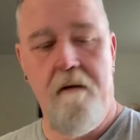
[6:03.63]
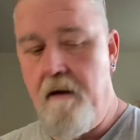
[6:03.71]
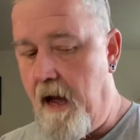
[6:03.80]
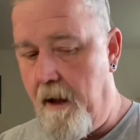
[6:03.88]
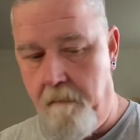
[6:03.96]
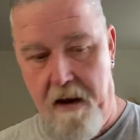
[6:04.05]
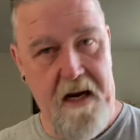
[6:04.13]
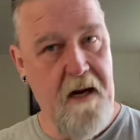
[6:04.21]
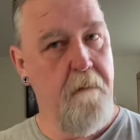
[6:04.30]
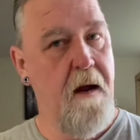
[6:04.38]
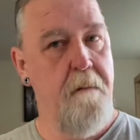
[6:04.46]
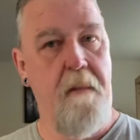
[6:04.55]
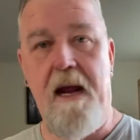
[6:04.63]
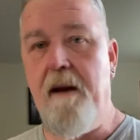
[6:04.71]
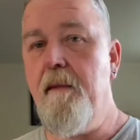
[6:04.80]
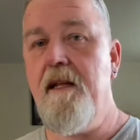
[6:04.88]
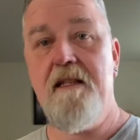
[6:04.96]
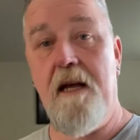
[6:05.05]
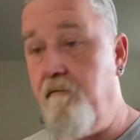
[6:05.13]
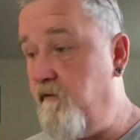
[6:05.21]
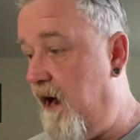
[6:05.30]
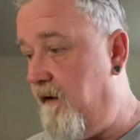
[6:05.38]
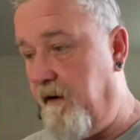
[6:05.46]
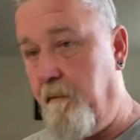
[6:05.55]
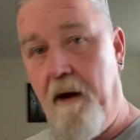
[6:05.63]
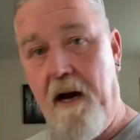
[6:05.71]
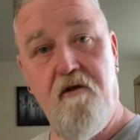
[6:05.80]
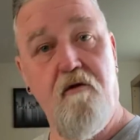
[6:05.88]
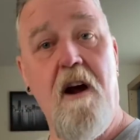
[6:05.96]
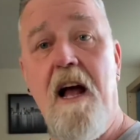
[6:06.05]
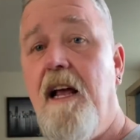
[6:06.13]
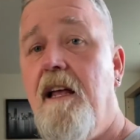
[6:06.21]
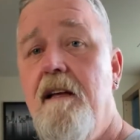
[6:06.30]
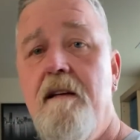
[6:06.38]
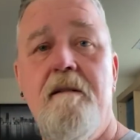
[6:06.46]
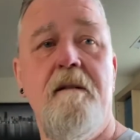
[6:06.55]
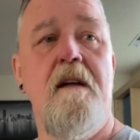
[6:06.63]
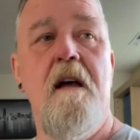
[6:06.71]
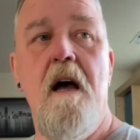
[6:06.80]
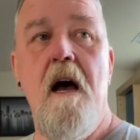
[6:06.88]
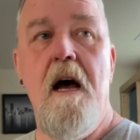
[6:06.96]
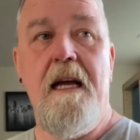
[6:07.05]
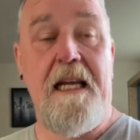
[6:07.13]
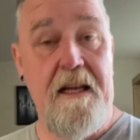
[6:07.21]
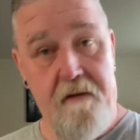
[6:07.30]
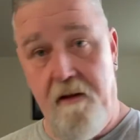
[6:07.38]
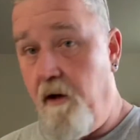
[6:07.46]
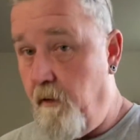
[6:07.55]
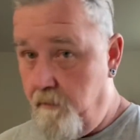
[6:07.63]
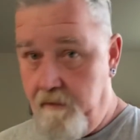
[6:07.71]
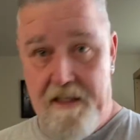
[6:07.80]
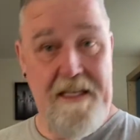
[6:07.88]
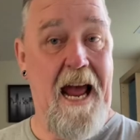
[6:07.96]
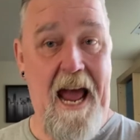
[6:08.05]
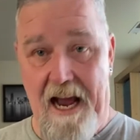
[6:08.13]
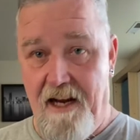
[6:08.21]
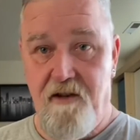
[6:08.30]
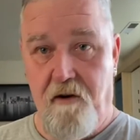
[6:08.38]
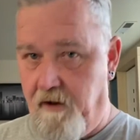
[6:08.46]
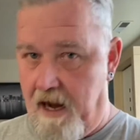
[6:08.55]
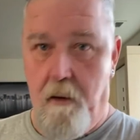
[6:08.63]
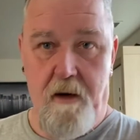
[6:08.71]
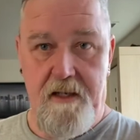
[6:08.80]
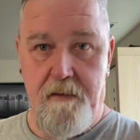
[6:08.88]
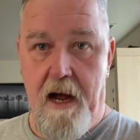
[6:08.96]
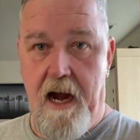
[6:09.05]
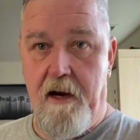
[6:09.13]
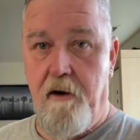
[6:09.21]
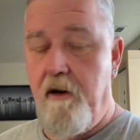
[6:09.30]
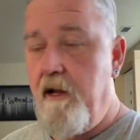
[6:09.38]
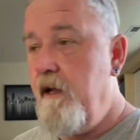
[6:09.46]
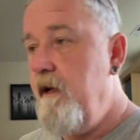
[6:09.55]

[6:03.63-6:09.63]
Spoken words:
I'm making my payments, I'm driving my truck, even though the tags are now expired.